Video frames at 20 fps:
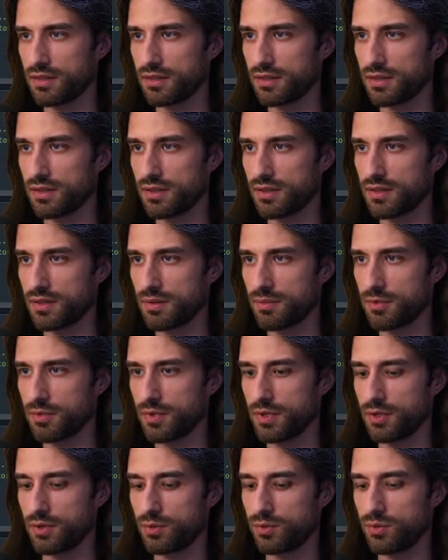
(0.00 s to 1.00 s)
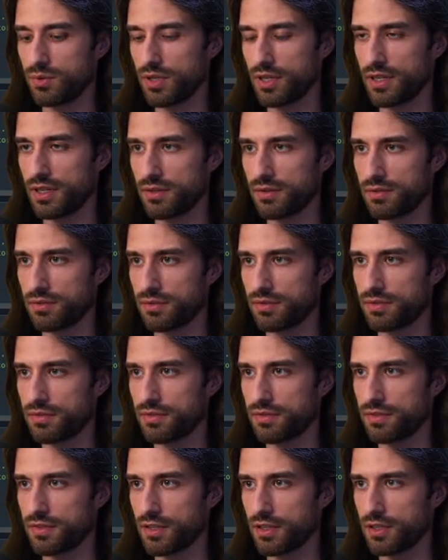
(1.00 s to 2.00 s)
So I'm going to do like
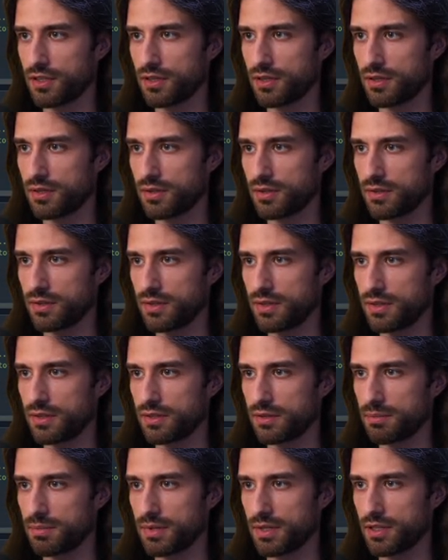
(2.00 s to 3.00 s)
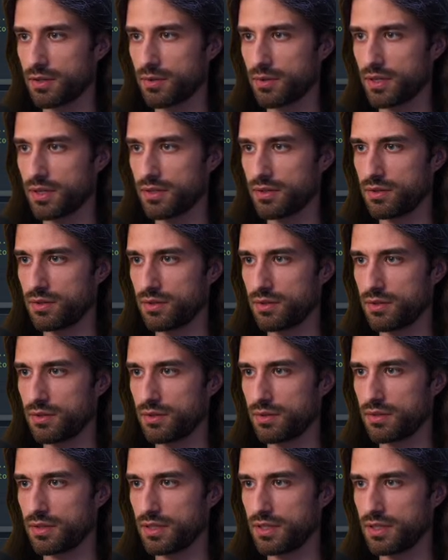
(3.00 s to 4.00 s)
for desperado
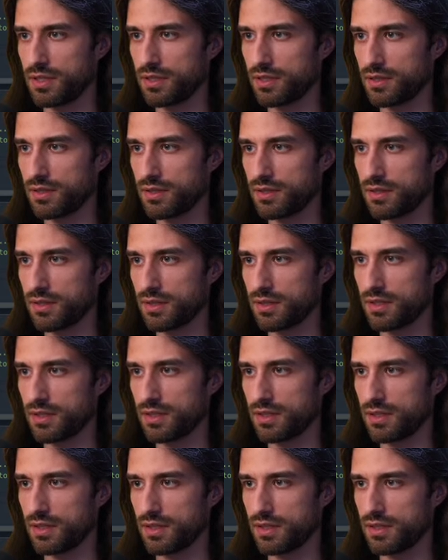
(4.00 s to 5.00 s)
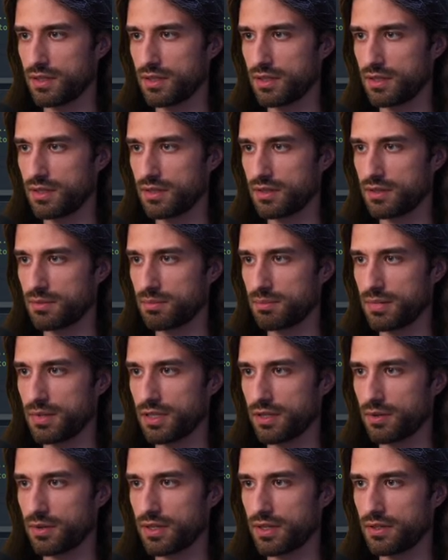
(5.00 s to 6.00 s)
in
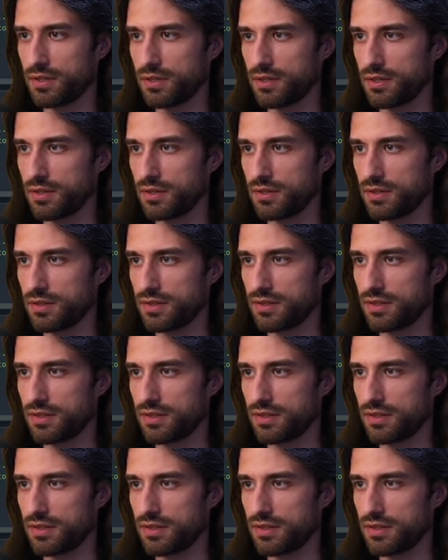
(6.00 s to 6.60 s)
desperados